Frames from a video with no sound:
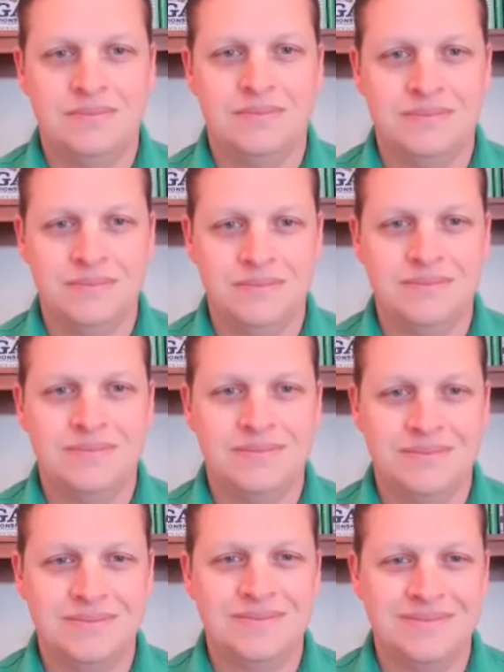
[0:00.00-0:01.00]

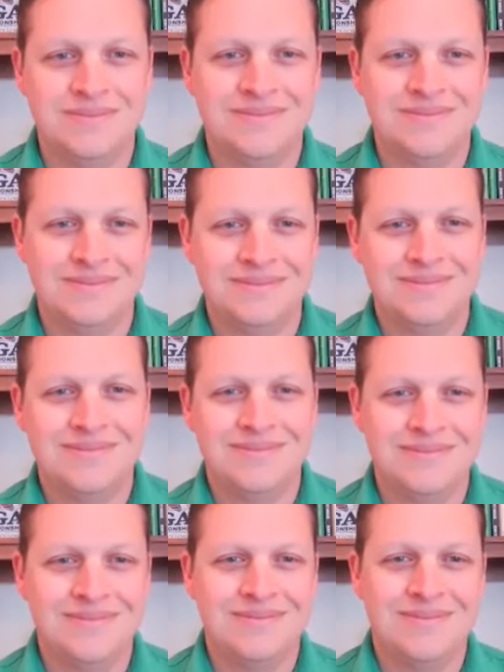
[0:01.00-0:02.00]

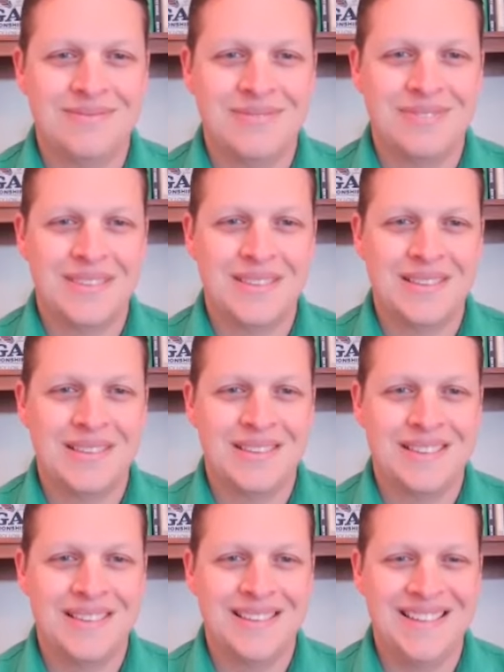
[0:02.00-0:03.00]

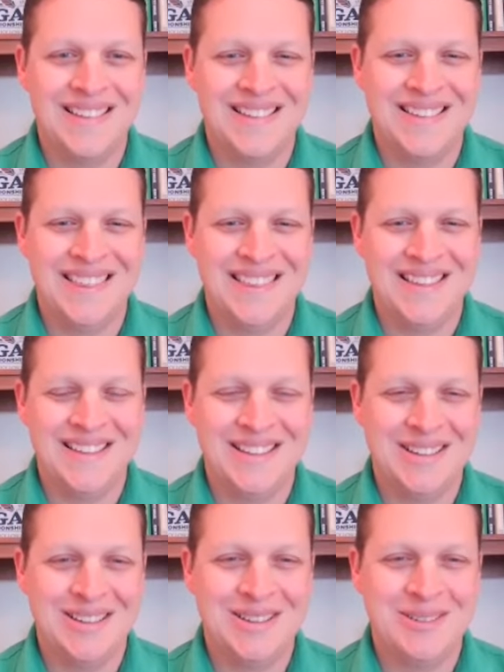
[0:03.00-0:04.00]

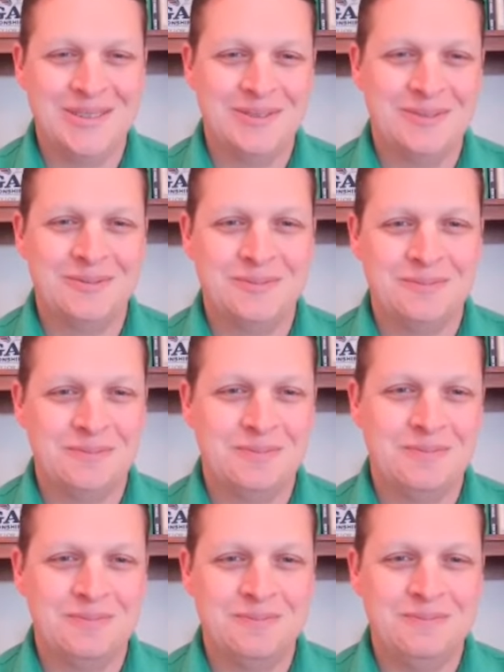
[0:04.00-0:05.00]

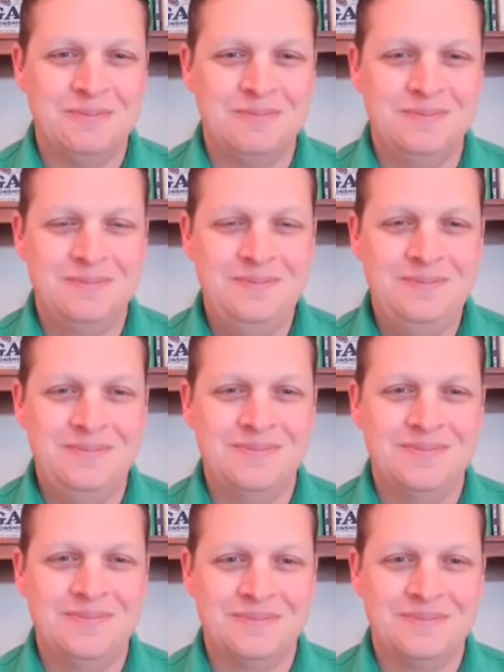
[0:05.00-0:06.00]

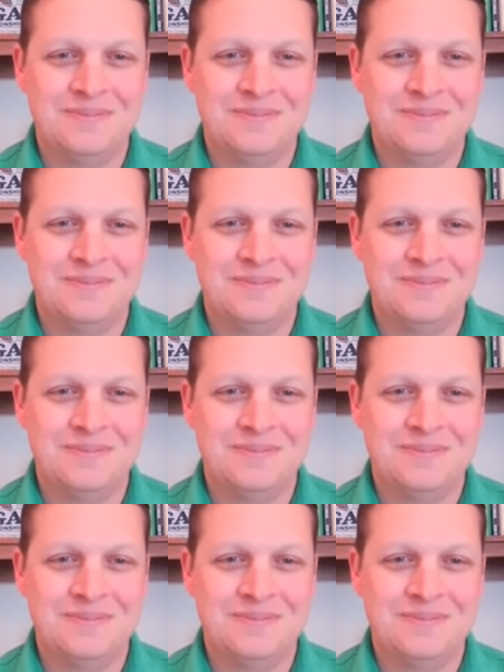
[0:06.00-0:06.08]
No words are spoken by the person on screen.